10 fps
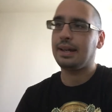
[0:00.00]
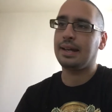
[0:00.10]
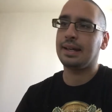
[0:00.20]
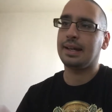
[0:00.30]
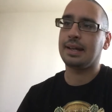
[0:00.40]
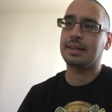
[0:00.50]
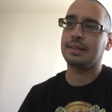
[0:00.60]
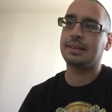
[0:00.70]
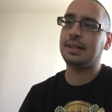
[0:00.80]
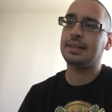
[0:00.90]

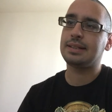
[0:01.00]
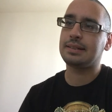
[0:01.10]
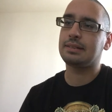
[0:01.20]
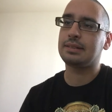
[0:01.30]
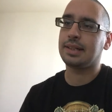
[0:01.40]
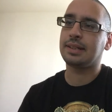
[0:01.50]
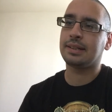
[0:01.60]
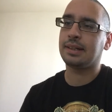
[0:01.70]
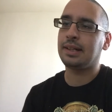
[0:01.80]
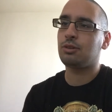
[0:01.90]
and Greek, the
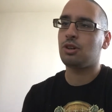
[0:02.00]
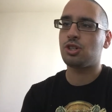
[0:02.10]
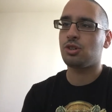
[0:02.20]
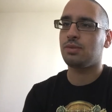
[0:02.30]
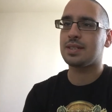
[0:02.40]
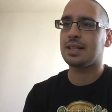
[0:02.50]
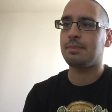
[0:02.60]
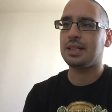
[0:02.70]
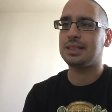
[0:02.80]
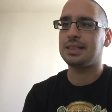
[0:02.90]
Greek culture was
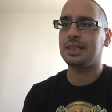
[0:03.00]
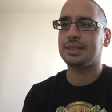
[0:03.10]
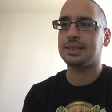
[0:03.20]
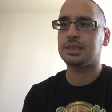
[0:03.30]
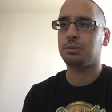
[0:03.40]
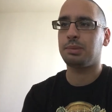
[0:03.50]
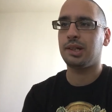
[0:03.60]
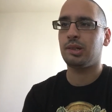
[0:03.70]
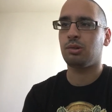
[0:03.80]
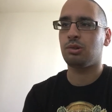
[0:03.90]
commonly seen as a
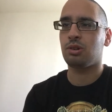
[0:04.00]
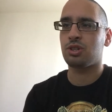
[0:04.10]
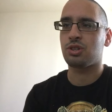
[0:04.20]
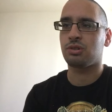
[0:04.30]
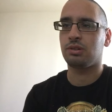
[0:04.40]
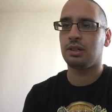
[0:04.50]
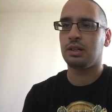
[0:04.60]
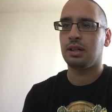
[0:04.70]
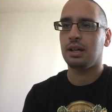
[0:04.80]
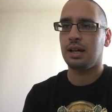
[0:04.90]
superior culture
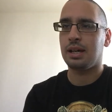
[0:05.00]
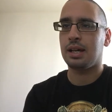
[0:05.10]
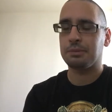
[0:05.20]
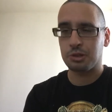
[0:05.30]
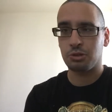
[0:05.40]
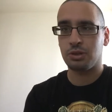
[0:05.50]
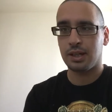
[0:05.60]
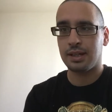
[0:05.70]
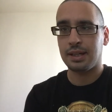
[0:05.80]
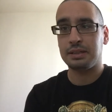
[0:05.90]
um, to
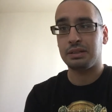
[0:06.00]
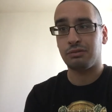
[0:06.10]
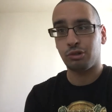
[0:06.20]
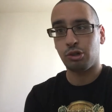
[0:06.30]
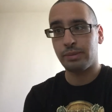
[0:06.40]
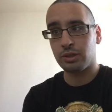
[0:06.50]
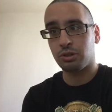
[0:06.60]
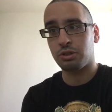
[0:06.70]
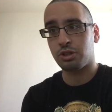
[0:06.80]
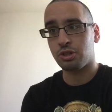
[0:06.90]
the native Roman
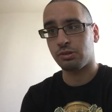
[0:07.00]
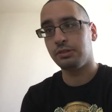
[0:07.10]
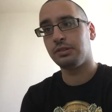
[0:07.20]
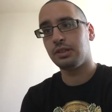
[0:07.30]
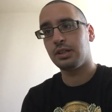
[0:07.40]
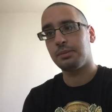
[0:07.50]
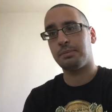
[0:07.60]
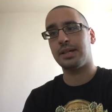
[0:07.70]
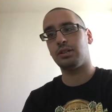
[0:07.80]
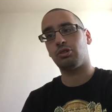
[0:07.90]
culture
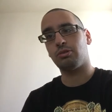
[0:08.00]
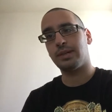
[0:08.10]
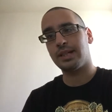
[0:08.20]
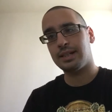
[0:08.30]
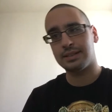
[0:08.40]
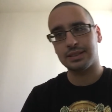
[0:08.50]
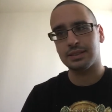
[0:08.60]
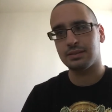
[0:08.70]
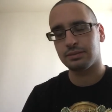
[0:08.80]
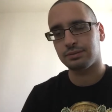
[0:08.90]
by the Roman
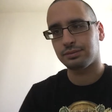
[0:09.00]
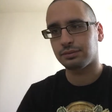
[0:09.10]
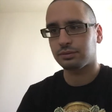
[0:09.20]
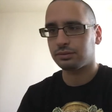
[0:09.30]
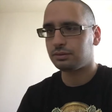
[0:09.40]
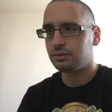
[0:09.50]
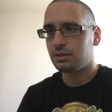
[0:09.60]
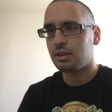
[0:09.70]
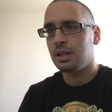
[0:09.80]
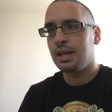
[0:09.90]
elites.
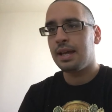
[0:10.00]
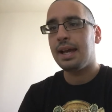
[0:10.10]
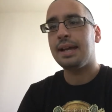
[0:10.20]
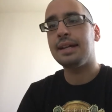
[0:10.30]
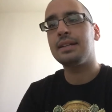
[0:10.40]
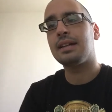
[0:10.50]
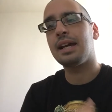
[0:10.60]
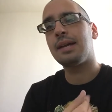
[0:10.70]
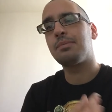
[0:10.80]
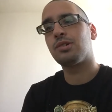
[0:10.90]
And that
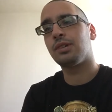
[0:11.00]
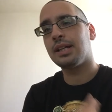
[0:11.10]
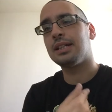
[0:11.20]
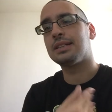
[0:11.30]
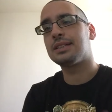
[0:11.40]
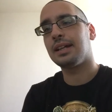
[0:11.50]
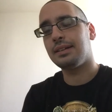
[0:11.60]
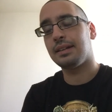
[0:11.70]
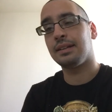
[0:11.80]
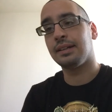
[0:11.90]
helped to really
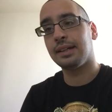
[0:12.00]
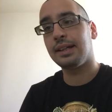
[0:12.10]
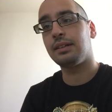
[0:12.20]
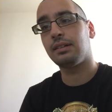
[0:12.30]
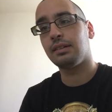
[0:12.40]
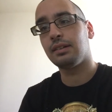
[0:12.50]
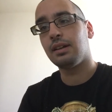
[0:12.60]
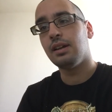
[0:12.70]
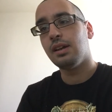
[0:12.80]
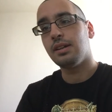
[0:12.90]
strengthen Greek
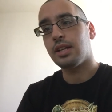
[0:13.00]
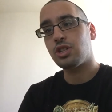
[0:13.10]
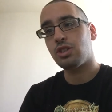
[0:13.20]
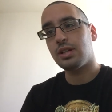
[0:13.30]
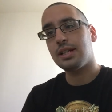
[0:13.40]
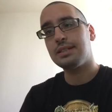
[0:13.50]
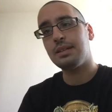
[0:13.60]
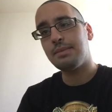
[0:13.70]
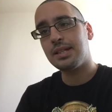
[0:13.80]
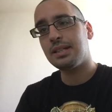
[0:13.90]

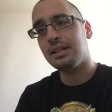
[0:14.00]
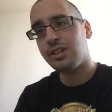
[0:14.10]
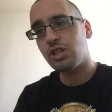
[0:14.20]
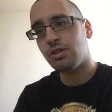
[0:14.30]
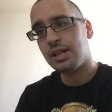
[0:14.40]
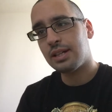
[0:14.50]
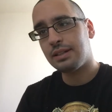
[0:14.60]
nationalism until eventually